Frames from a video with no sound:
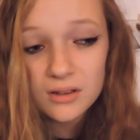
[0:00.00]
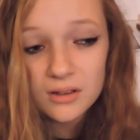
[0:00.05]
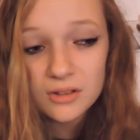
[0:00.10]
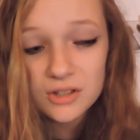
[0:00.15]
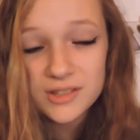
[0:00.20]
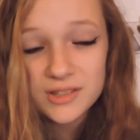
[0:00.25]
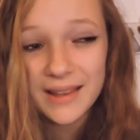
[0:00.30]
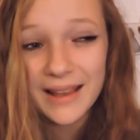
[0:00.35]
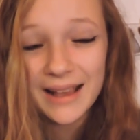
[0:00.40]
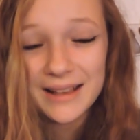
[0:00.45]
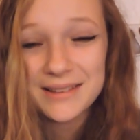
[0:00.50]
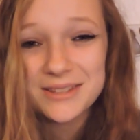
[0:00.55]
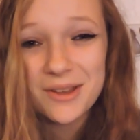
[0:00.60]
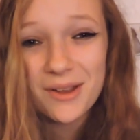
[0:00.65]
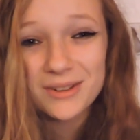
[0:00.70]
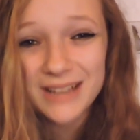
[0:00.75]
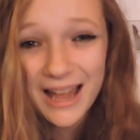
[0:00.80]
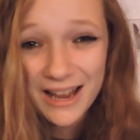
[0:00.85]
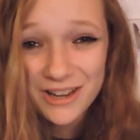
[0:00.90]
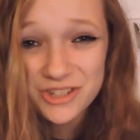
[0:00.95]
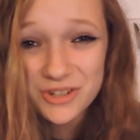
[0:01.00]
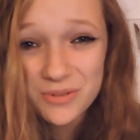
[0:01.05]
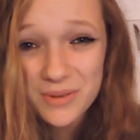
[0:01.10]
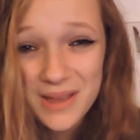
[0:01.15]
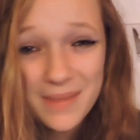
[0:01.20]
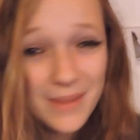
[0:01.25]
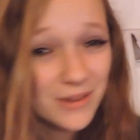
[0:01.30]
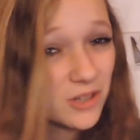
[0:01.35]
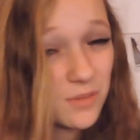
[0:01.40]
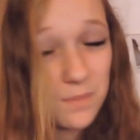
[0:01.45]
because they get so attached to
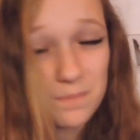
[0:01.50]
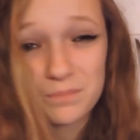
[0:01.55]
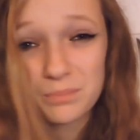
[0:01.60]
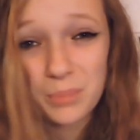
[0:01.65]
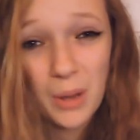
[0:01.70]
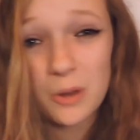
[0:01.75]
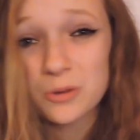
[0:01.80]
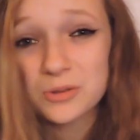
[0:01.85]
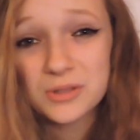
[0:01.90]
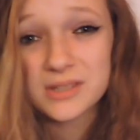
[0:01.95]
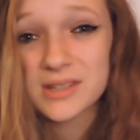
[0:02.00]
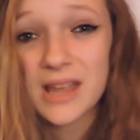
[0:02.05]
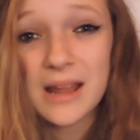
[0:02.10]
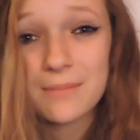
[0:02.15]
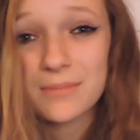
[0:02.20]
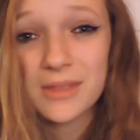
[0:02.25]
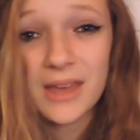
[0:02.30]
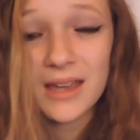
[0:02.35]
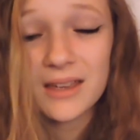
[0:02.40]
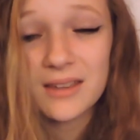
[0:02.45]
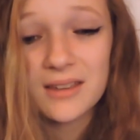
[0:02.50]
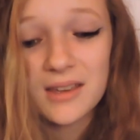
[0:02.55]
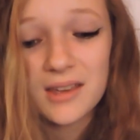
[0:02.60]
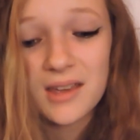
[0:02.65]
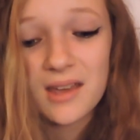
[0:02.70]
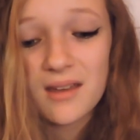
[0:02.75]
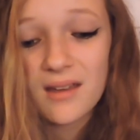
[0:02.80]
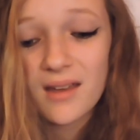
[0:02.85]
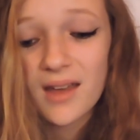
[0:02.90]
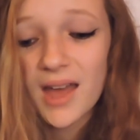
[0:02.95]
it, they just post the same thing.
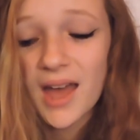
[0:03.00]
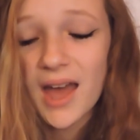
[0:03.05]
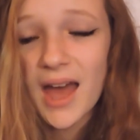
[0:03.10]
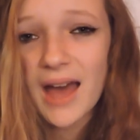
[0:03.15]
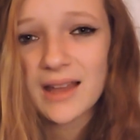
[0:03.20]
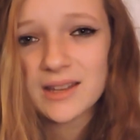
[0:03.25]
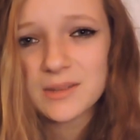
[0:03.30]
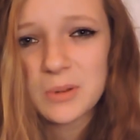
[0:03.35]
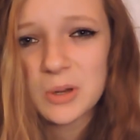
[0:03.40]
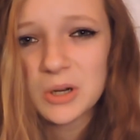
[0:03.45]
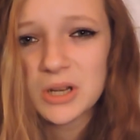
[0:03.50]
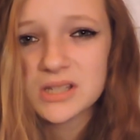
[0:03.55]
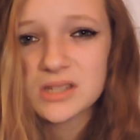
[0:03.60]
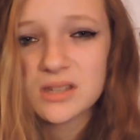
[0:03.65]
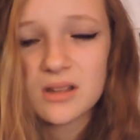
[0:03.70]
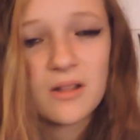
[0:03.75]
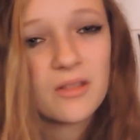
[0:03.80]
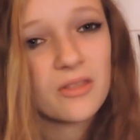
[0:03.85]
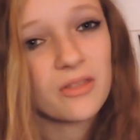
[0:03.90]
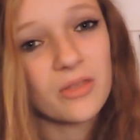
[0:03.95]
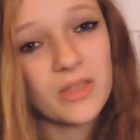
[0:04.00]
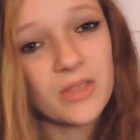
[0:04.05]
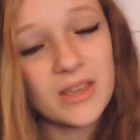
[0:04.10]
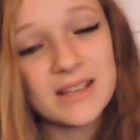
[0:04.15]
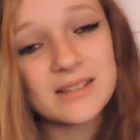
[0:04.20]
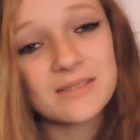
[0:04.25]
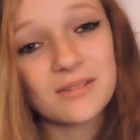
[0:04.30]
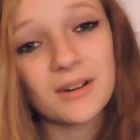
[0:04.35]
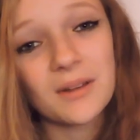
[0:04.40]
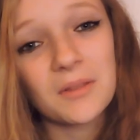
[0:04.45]
And to be honest,
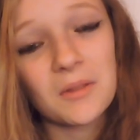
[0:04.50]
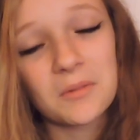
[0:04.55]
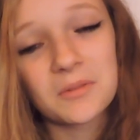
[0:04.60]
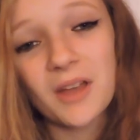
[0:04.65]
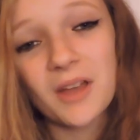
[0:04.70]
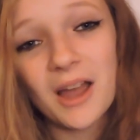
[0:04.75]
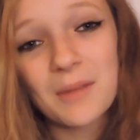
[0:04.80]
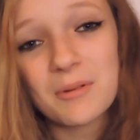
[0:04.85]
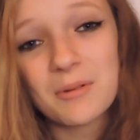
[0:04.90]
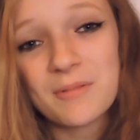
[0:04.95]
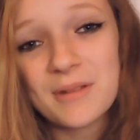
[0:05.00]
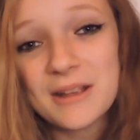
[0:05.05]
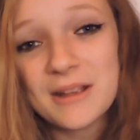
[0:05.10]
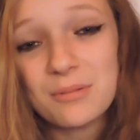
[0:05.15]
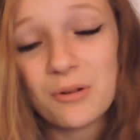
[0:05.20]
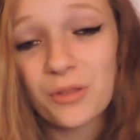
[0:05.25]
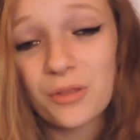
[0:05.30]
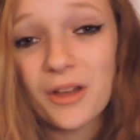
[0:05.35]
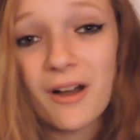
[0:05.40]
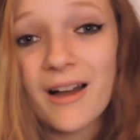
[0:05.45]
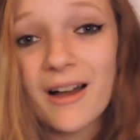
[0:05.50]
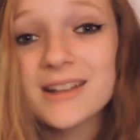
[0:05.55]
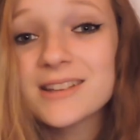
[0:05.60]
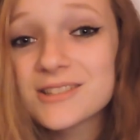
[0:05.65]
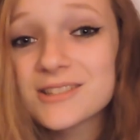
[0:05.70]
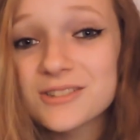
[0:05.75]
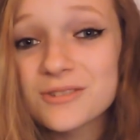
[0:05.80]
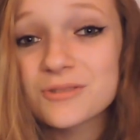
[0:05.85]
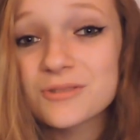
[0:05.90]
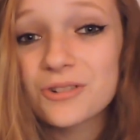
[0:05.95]
these are another type of people that I
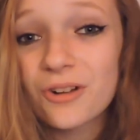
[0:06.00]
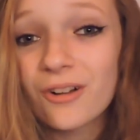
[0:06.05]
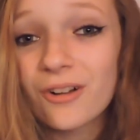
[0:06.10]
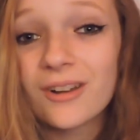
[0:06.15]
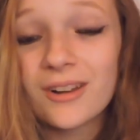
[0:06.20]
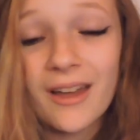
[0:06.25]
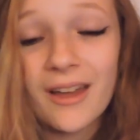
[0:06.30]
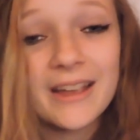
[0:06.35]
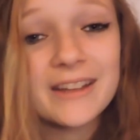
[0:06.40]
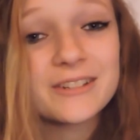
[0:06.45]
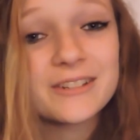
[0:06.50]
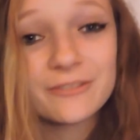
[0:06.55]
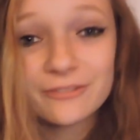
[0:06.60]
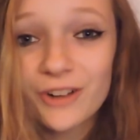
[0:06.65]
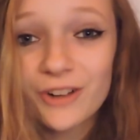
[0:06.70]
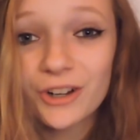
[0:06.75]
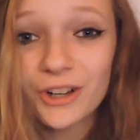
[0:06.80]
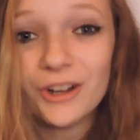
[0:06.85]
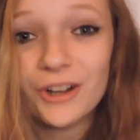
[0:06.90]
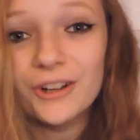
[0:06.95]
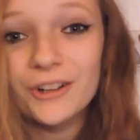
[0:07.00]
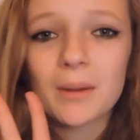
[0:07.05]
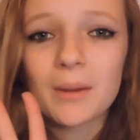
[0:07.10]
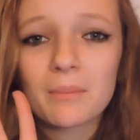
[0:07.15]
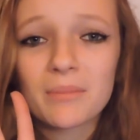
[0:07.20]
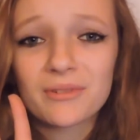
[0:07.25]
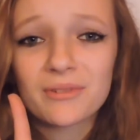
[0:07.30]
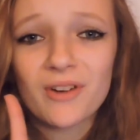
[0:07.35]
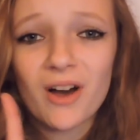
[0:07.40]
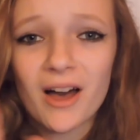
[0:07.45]
do not like to follow.
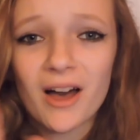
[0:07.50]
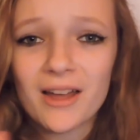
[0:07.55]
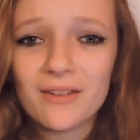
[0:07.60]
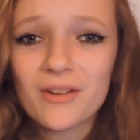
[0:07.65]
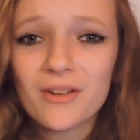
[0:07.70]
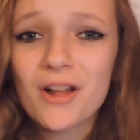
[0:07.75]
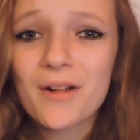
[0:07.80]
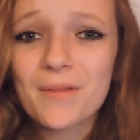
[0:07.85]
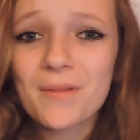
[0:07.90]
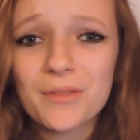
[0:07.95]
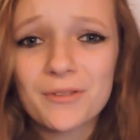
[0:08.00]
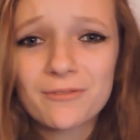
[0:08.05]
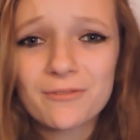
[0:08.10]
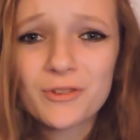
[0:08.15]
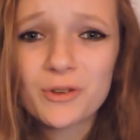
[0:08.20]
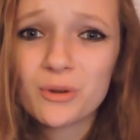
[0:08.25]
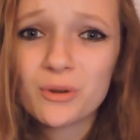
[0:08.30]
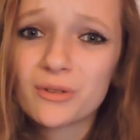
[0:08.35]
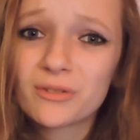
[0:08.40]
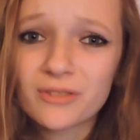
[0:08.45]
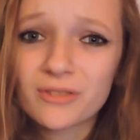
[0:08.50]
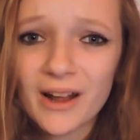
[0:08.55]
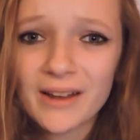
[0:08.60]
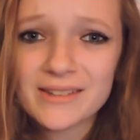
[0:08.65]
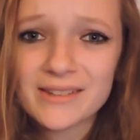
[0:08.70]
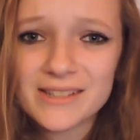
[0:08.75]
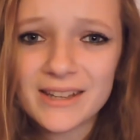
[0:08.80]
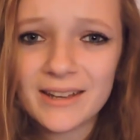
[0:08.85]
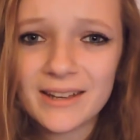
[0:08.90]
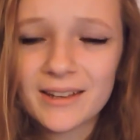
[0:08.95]
Number five, the food
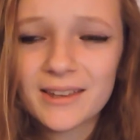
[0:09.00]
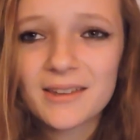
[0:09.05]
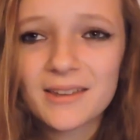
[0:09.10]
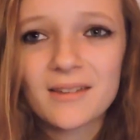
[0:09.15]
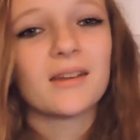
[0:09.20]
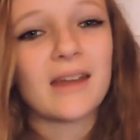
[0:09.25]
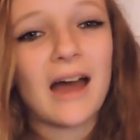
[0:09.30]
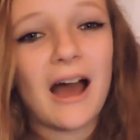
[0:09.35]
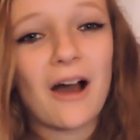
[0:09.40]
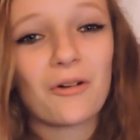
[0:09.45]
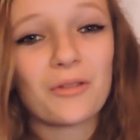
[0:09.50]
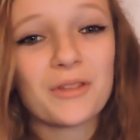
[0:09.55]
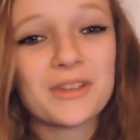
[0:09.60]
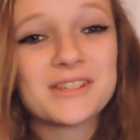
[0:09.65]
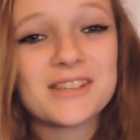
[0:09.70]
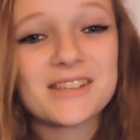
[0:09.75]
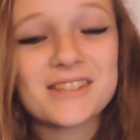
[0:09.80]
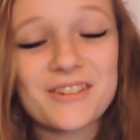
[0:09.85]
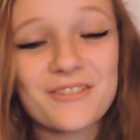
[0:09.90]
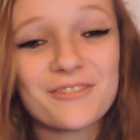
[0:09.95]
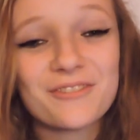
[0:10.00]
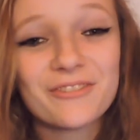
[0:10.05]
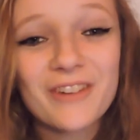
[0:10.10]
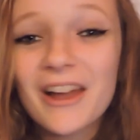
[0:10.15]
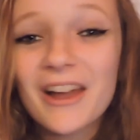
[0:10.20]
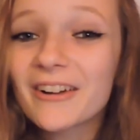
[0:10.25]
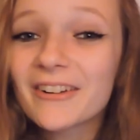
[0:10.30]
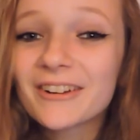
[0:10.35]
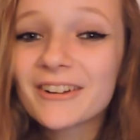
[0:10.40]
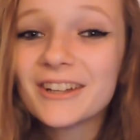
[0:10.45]
frantic. Now, this is a
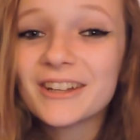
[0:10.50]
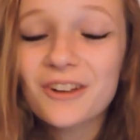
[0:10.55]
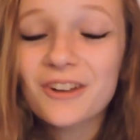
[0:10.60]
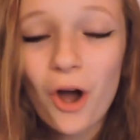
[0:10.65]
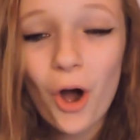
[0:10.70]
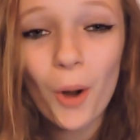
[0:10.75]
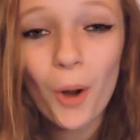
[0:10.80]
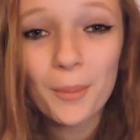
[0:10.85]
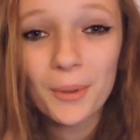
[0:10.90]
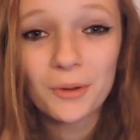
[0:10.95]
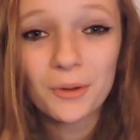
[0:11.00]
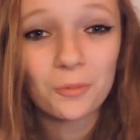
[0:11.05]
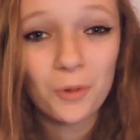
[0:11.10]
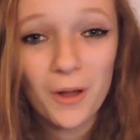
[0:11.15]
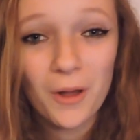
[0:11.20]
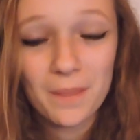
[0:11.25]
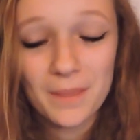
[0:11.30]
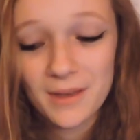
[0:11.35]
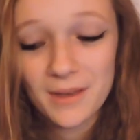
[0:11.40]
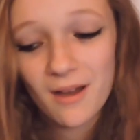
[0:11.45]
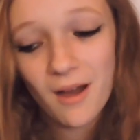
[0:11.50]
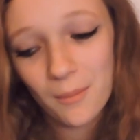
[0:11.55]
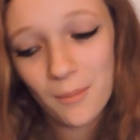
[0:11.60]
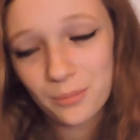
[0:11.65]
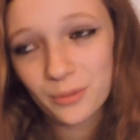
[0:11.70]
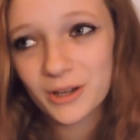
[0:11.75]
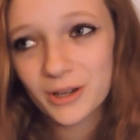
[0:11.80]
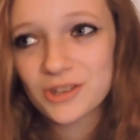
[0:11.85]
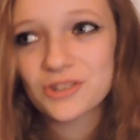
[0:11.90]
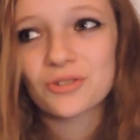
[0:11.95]
very common one that I'm
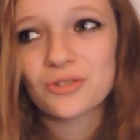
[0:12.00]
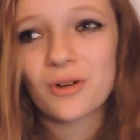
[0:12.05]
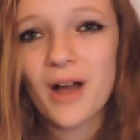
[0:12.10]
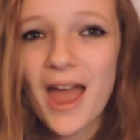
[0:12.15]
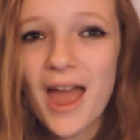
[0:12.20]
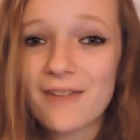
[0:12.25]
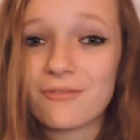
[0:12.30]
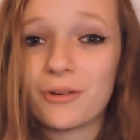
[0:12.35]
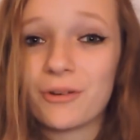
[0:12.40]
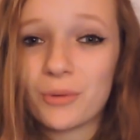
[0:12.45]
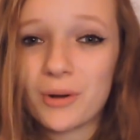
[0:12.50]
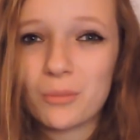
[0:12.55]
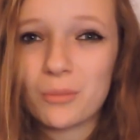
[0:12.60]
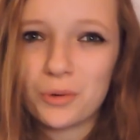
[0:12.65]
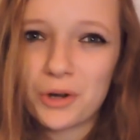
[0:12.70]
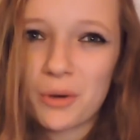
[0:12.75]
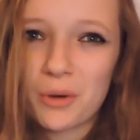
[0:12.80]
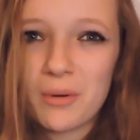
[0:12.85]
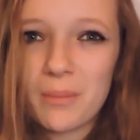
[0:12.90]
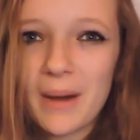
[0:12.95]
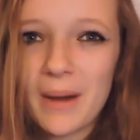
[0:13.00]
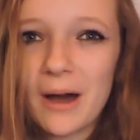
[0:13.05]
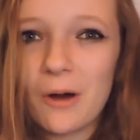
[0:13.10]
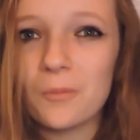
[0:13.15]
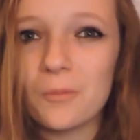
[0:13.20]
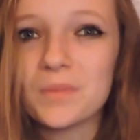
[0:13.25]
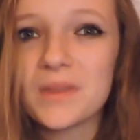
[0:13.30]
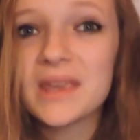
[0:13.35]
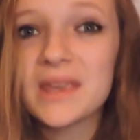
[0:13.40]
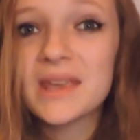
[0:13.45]
pretty sure everyone will know about.